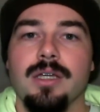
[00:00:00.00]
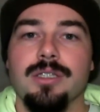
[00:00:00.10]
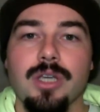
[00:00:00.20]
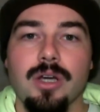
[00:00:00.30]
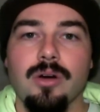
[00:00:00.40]

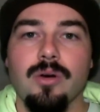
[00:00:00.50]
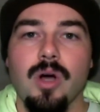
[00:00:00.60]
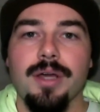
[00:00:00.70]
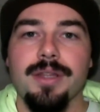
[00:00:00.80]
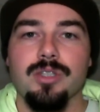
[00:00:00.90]
So
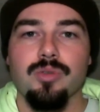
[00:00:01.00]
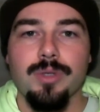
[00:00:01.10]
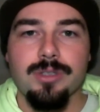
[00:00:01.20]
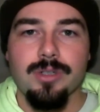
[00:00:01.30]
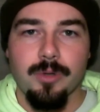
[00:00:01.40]
on the
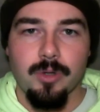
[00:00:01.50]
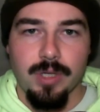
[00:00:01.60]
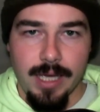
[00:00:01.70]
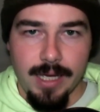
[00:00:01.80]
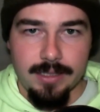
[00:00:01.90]
twin turbo
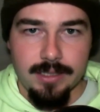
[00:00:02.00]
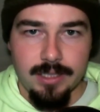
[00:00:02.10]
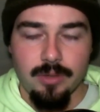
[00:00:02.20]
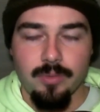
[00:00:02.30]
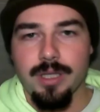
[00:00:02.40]

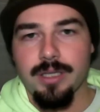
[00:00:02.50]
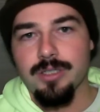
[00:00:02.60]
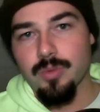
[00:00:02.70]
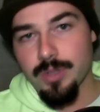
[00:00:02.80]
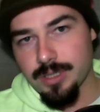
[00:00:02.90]
cats, when they
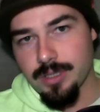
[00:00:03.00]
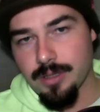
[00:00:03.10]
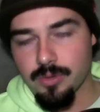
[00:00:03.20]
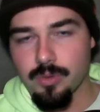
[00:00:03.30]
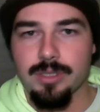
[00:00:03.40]
switch to
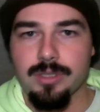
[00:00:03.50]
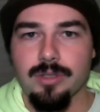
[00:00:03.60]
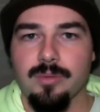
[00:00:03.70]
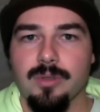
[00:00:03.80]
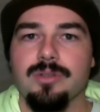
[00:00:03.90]
the twin
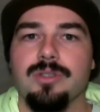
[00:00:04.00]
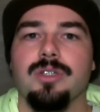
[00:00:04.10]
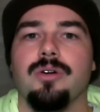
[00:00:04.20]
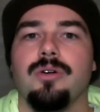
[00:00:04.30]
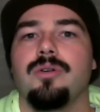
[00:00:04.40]
turbo,
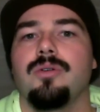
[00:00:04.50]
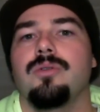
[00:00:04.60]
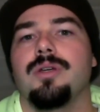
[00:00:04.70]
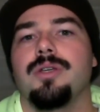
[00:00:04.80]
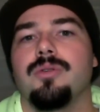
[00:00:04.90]

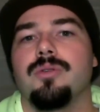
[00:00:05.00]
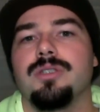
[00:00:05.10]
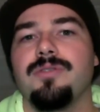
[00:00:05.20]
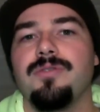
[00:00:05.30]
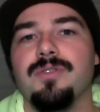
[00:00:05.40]
so your
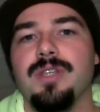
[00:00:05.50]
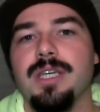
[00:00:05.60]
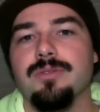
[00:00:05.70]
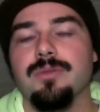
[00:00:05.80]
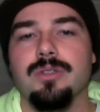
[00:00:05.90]

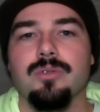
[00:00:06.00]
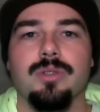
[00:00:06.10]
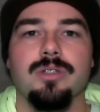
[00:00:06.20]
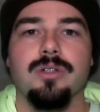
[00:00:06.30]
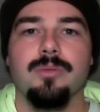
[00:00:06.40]
C15s with the
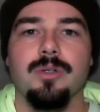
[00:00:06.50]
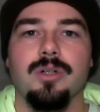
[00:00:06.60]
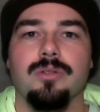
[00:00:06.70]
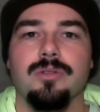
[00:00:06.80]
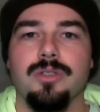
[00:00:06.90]
twin
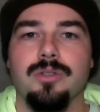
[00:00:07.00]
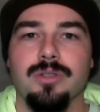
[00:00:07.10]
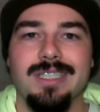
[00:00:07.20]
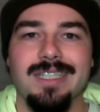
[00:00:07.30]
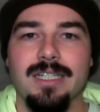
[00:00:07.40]
turbos,
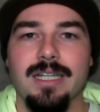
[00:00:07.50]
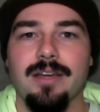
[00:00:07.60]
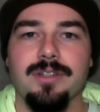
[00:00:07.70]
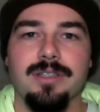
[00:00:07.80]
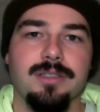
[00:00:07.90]
your
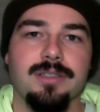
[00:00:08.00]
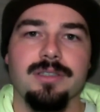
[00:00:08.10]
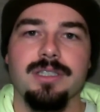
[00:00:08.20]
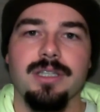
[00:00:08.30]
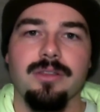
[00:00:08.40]
C11s,
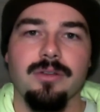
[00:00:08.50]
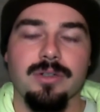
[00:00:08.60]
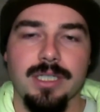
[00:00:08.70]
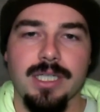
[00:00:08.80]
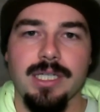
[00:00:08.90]

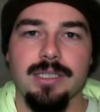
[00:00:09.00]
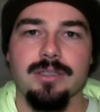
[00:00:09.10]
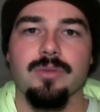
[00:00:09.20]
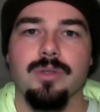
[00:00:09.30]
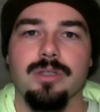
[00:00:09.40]

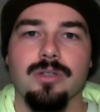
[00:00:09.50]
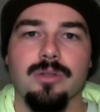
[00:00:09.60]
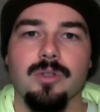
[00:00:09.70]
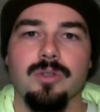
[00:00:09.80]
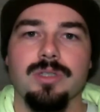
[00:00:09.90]
C13s with
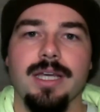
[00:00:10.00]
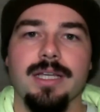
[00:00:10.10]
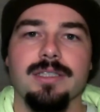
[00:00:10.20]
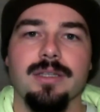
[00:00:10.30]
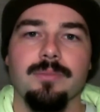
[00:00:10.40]
turbos, they
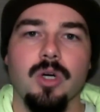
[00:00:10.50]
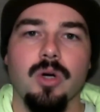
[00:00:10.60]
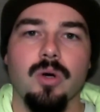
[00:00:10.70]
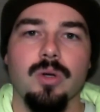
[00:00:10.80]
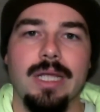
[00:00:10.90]
had something
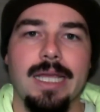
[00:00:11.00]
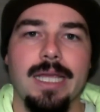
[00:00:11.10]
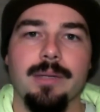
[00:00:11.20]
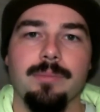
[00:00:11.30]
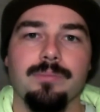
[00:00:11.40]
called
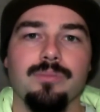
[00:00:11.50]
a